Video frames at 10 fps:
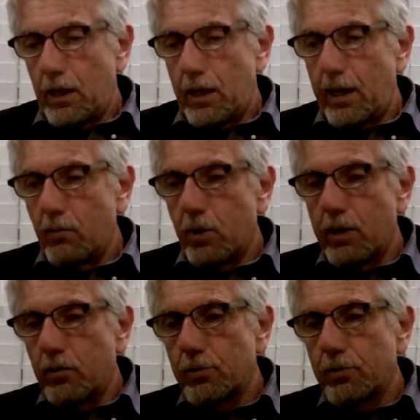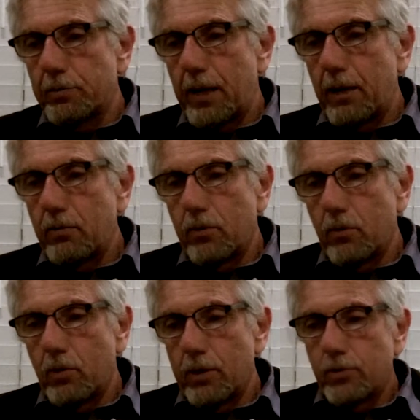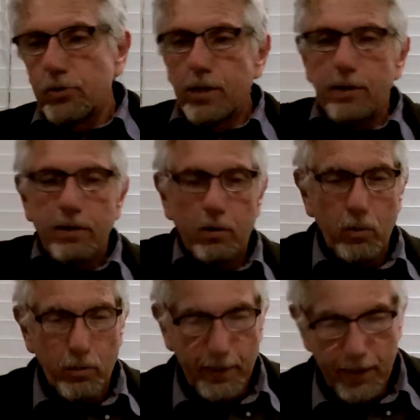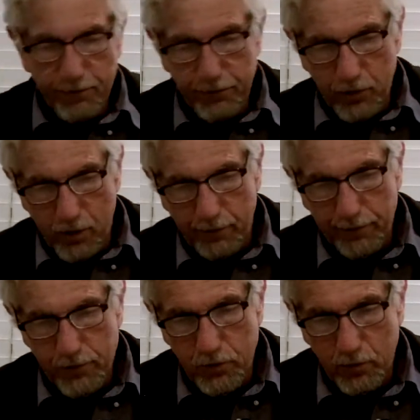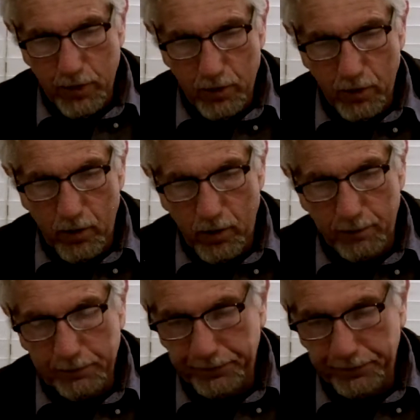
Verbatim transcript: And what it was about was uh, where we left off, as you'll recall,